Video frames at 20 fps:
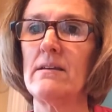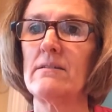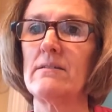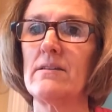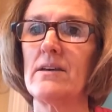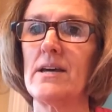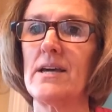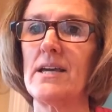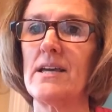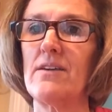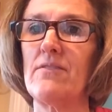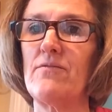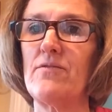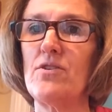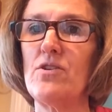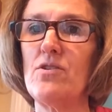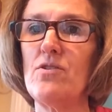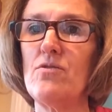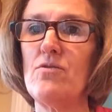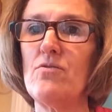like if
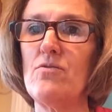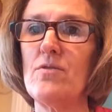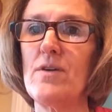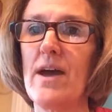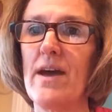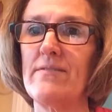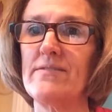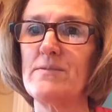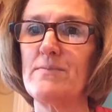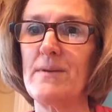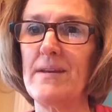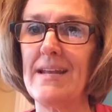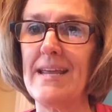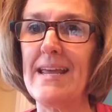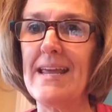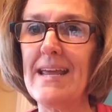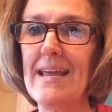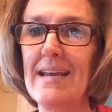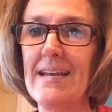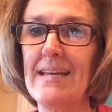you have spent
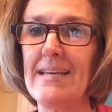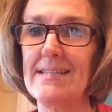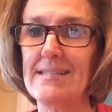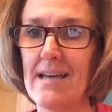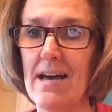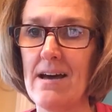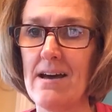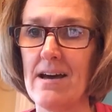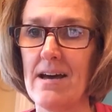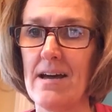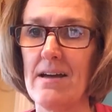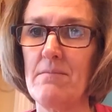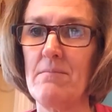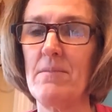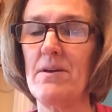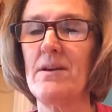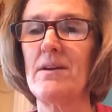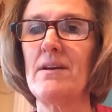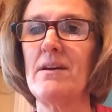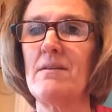any
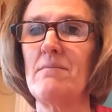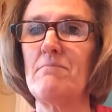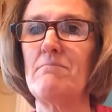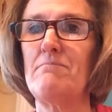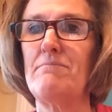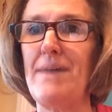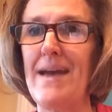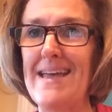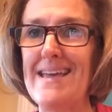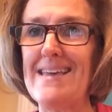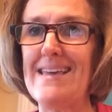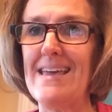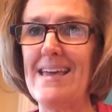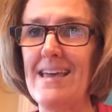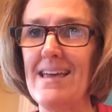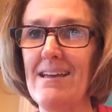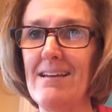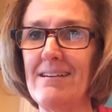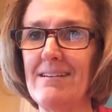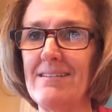time
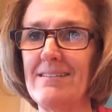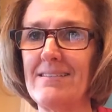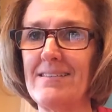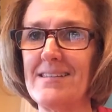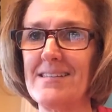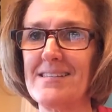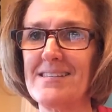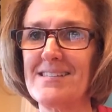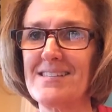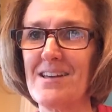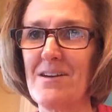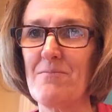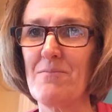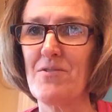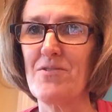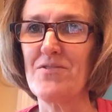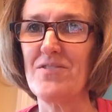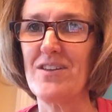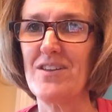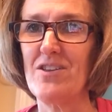baking this
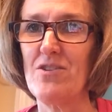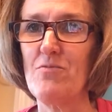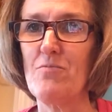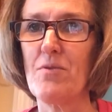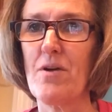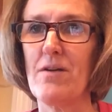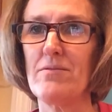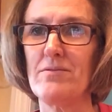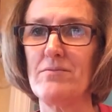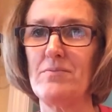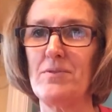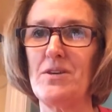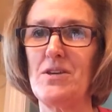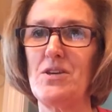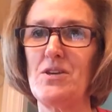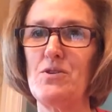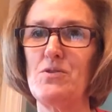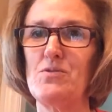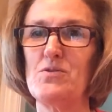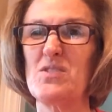summer, then you probably
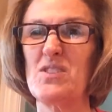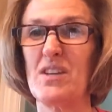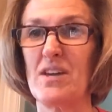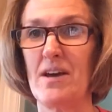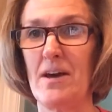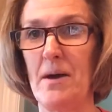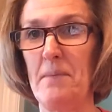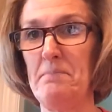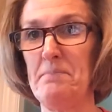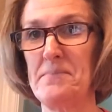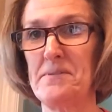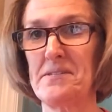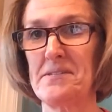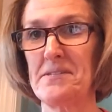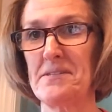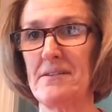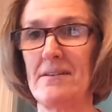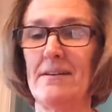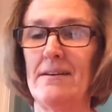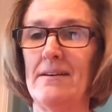used
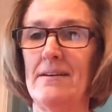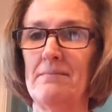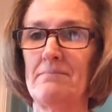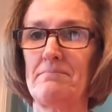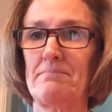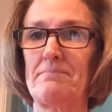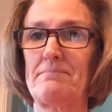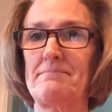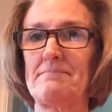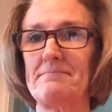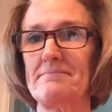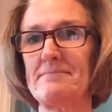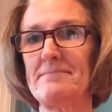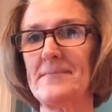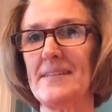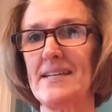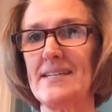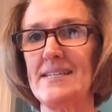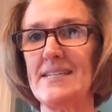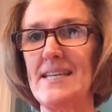cups
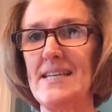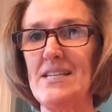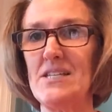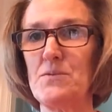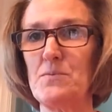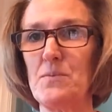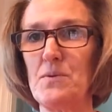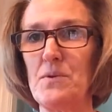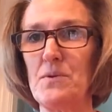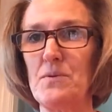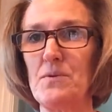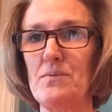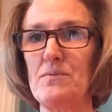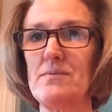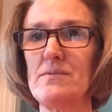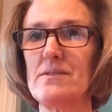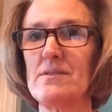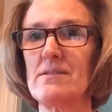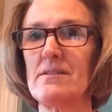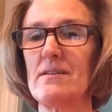and
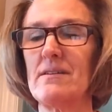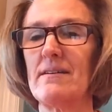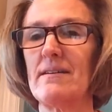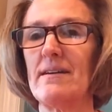teaspoons.